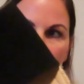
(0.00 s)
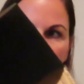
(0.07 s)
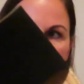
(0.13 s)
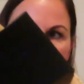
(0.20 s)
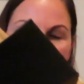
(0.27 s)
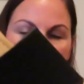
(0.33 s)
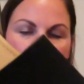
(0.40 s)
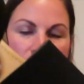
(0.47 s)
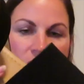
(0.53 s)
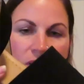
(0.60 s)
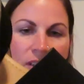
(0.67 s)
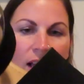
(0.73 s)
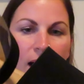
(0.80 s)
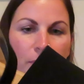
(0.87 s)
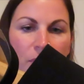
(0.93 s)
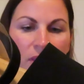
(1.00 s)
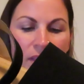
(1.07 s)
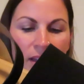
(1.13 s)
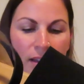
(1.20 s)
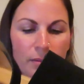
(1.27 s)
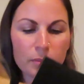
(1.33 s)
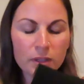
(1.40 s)
uh, look to the top of
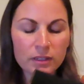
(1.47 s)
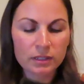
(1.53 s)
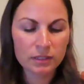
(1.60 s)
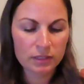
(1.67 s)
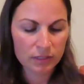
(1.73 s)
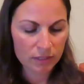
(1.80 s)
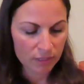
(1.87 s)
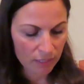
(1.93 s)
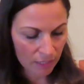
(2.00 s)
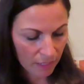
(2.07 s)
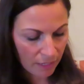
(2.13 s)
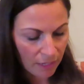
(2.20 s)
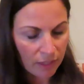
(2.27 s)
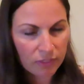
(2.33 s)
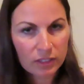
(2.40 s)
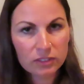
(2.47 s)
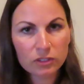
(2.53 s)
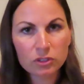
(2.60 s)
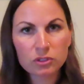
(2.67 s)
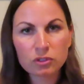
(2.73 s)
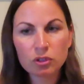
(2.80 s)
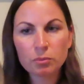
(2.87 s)
them, and these
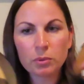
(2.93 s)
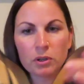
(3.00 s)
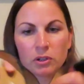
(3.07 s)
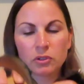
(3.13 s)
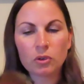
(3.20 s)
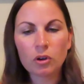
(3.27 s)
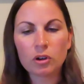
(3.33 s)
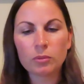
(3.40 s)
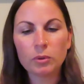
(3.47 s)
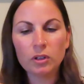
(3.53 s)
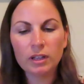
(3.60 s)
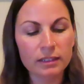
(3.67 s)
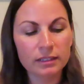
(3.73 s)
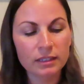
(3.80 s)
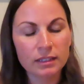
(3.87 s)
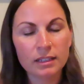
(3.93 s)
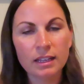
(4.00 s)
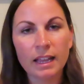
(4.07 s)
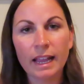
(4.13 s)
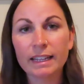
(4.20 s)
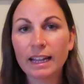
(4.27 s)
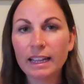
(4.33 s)
are super adorable.
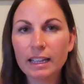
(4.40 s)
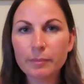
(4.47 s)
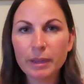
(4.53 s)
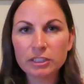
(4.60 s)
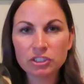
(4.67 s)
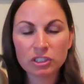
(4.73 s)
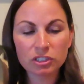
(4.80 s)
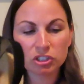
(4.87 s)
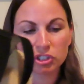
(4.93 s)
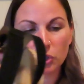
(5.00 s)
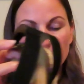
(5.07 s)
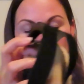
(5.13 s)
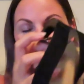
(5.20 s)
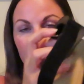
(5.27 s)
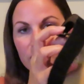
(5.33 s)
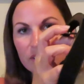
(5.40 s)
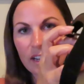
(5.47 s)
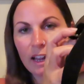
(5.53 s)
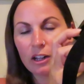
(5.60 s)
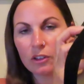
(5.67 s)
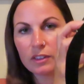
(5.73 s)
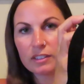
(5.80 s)
And I am actually going to show you how to
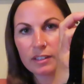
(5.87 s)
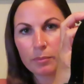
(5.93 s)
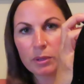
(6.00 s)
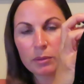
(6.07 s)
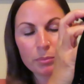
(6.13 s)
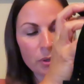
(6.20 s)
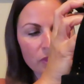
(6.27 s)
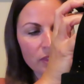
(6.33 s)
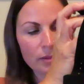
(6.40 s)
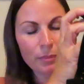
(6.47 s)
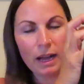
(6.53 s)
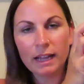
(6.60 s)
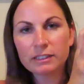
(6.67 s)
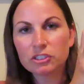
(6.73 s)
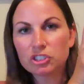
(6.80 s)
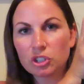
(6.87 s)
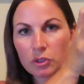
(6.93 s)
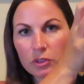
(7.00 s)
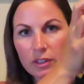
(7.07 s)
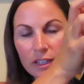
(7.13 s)
style these. I'm going to put them on and show you